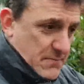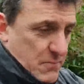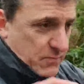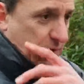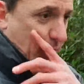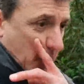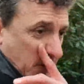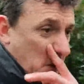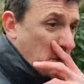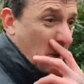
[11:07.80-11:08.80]
your
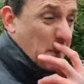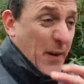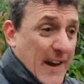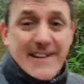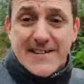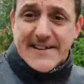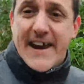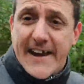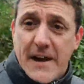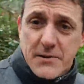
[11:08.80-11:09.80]
viewpoint, but I
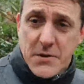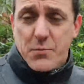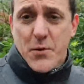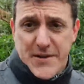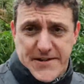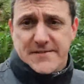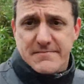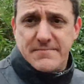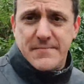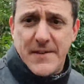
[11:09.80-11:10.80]
understand how you would
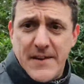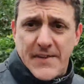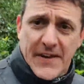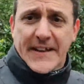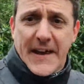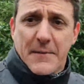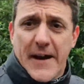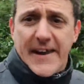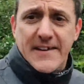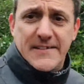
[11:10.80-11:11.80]
think that way.